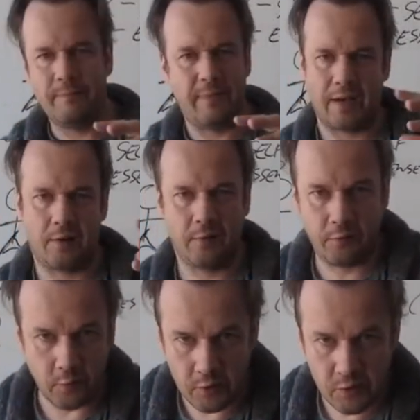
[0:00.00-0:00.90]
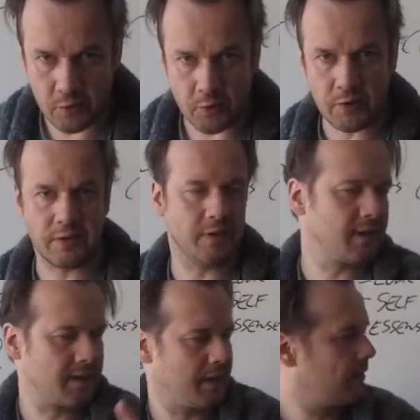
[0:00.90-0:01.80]
better food
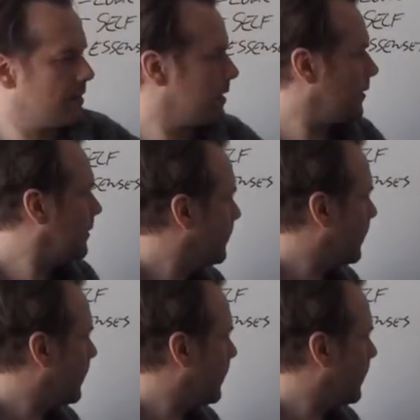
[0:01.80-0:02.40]
sources, etc., etc.